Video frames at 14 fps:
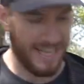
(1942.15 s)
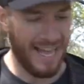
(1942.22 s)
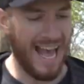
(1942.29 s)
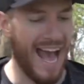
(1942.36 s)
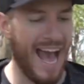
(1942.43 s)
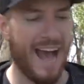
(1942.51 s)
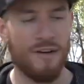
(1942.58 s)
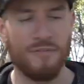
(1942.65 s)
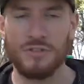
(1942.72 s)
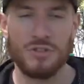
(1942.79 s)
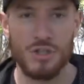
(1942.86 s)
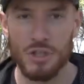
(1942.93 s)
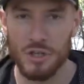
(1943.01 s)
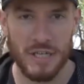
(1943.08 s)

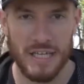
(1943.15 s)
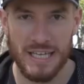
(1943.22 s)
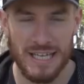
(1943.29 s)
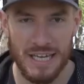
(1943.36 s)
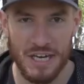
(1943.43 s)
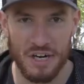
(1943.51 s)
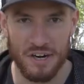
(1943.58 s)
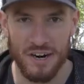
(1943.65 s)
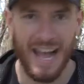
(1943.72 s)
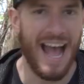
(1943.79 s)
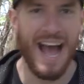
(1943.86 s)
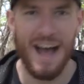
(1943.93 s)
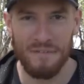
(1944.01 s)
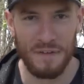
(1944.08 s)
Have dirty gear,
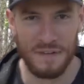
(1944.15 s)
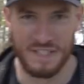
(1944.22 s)
have